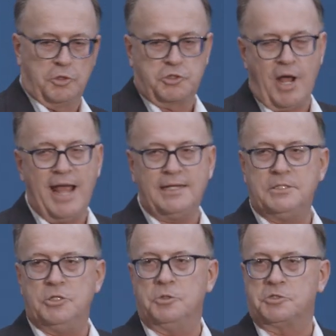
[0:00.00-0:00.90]
we're trying to
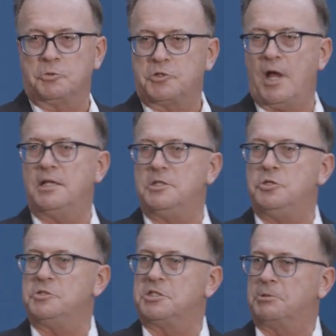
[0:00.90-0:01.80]
do is we're trying to
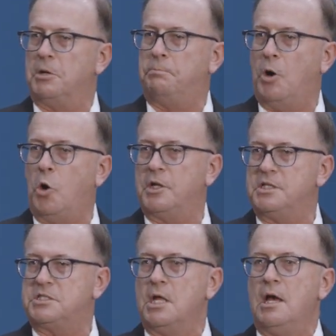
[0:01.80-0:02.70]
do some
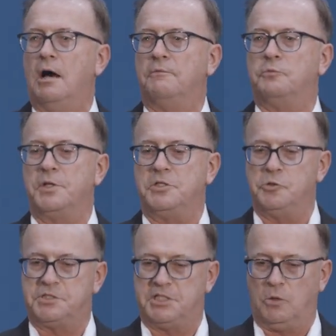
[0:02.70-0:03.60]
components of
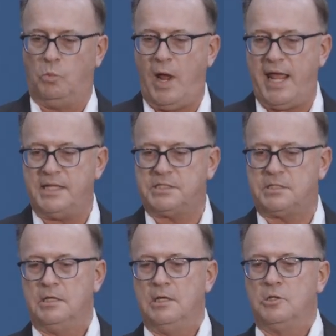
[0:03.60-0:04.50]
reducing
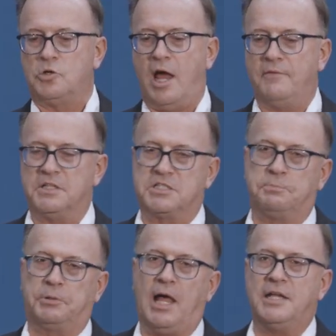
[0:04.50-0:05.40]
waste, driving
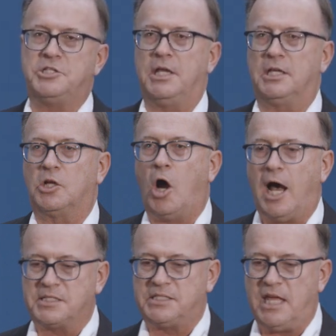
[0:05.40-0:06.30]
supply chain
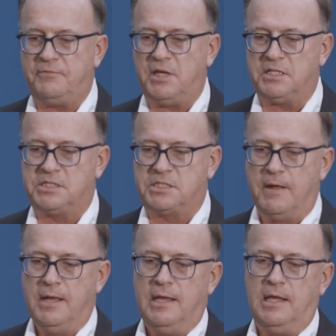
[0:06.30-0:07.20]
cost savings,
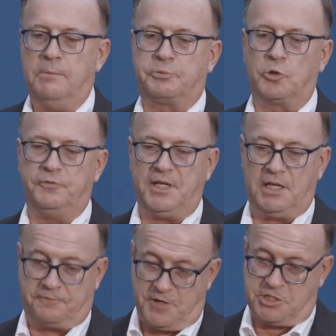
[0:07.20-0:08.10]
improving
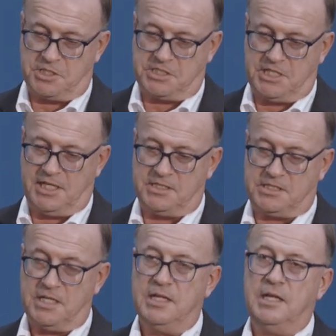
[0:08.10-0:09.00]

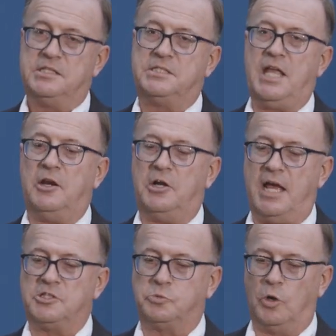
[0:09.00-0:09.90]
efficiencies,
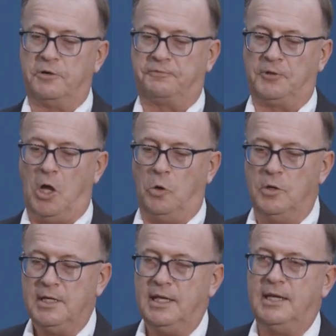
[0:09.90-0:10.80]
standardized
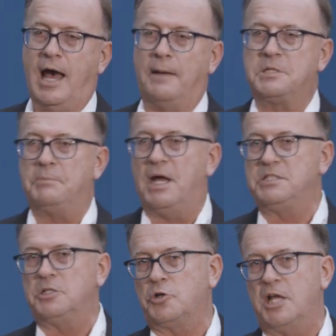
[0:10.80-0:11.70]
workflow, and
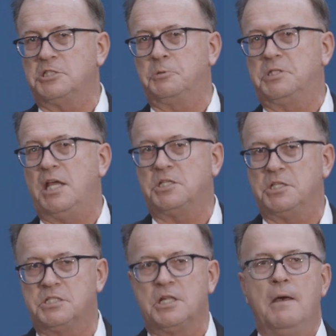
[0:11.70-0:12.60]
optimizing
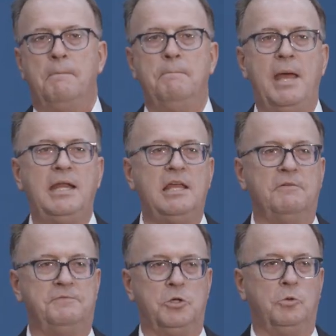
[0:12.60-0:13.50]
transportations. Many
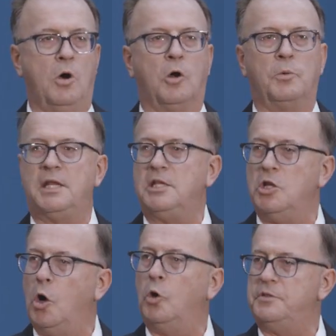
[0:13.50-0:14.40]
of you already
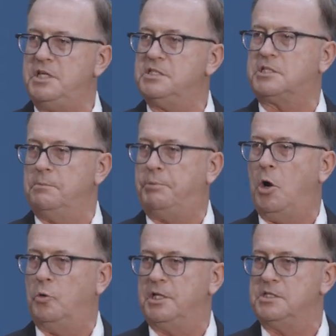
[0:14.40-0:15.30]
know these
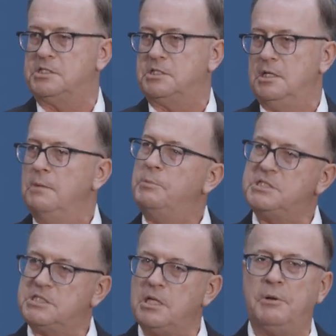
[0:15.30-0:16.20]
components,
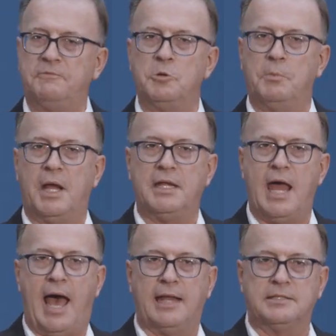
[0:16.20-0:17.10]
but some of you might
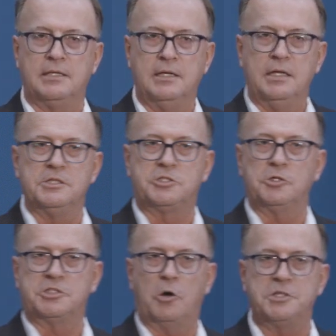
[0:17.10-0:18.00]
not. And
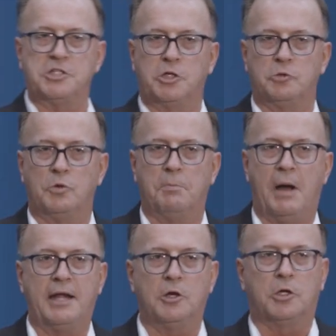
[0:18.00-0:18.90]
so it's always a good
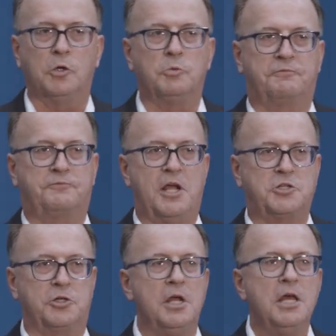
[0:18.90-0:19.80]
reminder, a good
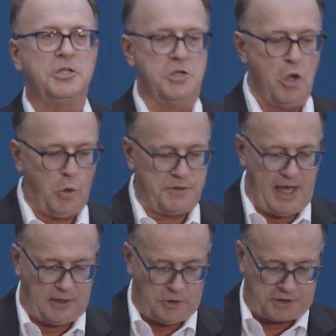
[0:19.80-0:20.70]
refresher to know what
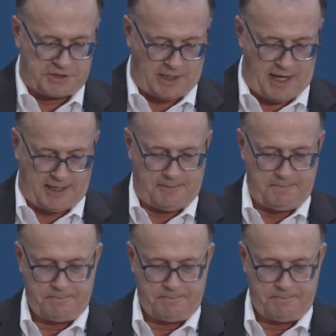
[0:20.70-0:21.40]
that looks like.